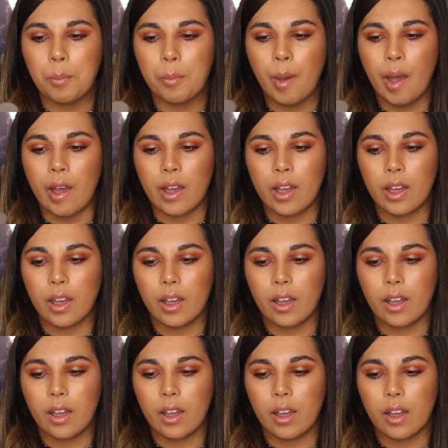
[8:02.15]
But
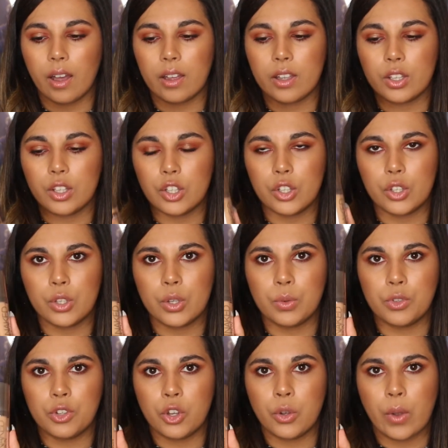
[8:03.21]

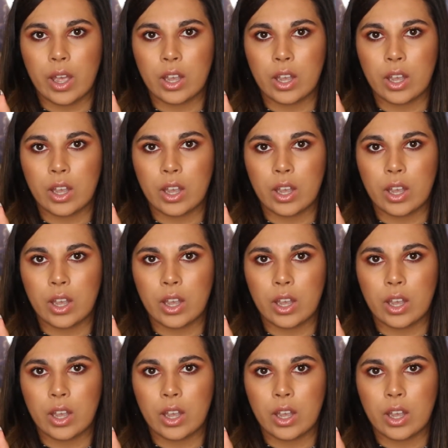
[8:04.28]
you do